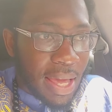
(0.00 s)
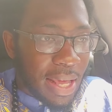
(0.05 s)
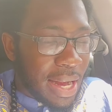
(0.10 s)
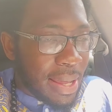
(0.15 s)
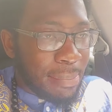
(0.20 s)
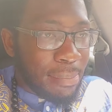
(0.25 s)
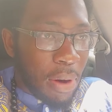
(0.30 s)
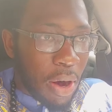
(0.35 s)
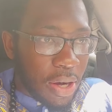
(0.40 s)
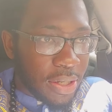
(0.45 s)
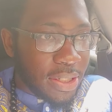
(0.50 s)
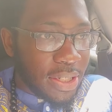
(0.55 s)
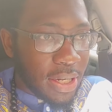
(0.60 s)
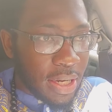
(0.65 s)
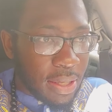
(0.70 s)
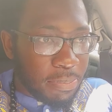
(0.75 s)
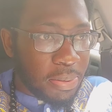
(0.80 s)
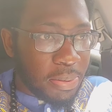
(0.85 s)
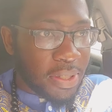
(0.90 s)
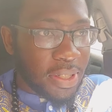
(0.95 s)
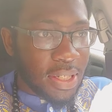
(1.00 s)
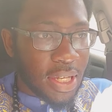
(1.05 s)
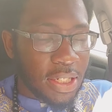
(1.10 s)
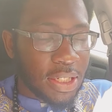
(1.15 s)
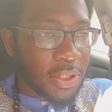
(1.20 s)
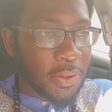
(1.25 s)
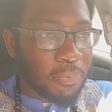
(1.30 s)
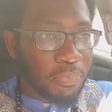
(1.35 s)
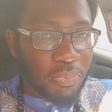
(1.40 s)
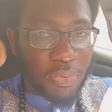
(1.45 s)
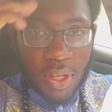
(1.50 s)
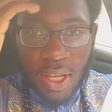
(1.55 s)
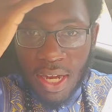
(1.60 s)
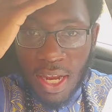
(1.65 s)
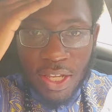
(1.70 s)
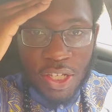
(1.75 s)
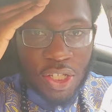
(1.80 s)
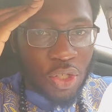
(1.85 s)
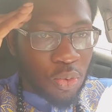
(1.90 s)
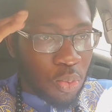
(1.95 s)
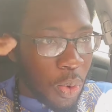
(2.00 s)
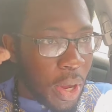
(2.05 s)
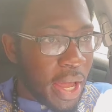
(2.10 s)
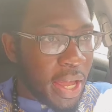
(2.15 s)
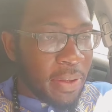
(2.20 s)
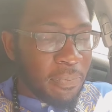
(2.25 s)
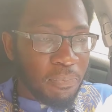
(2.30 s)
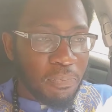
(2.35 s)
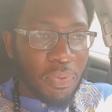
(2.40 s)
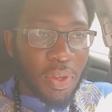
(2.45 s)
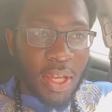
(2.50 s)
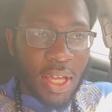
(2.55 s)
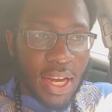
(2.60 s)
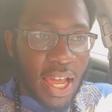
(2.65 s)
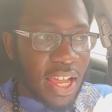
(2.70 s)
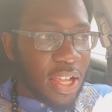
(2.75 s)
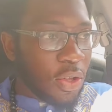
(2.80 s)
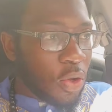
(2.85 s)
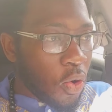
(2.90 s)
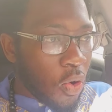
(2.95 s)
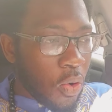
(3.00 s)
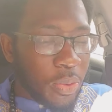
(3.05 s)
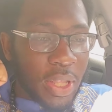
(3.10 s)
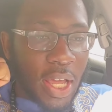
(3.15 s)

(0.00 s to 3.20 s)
And they marching in position, and they sweating, and they going.